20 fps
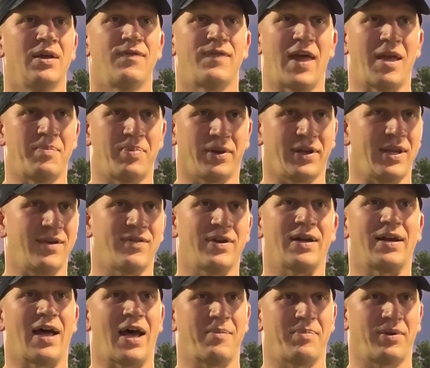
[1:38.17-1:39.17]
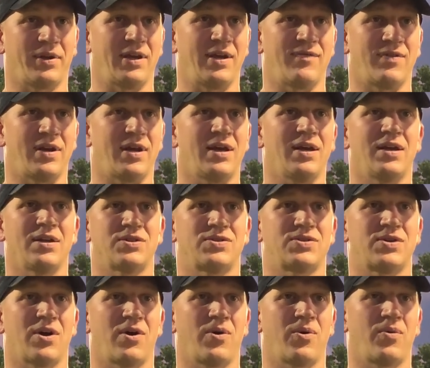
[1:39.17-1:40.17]
they believe in it, and I believe in it, and
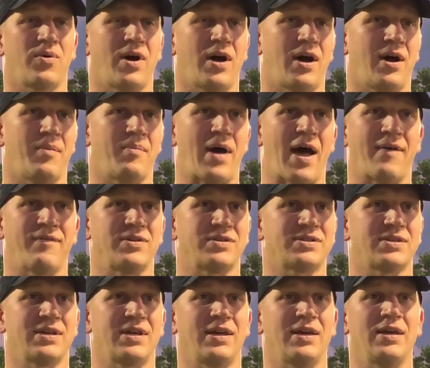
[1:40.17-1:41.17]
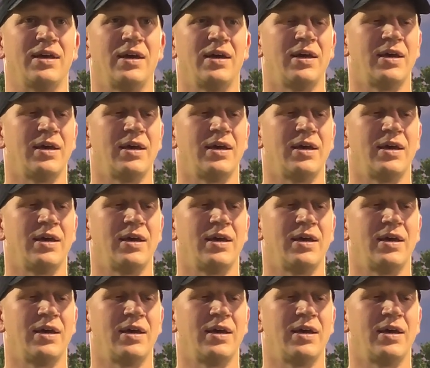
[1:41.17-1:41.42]
so obviously